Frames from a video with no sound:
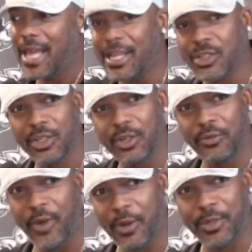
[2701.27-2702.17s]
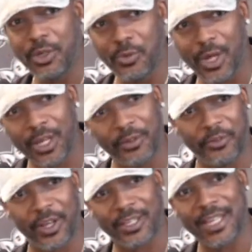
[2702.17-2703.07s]
Naturally, you fuck when you wanna
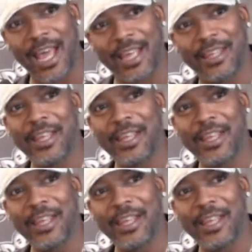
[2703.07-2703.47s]
fuck. Not